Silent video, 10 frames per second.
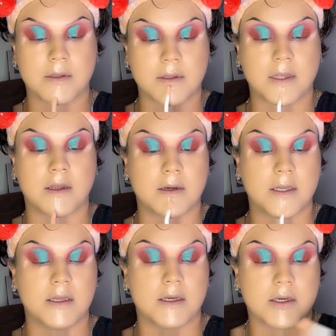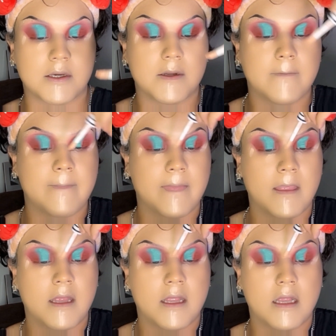down here,
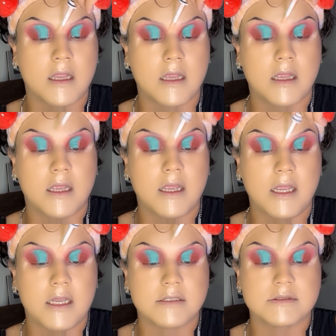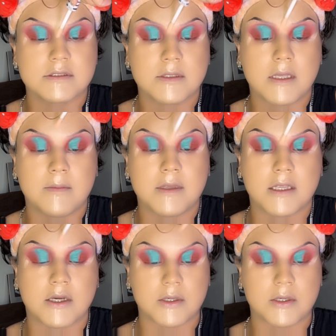and up here.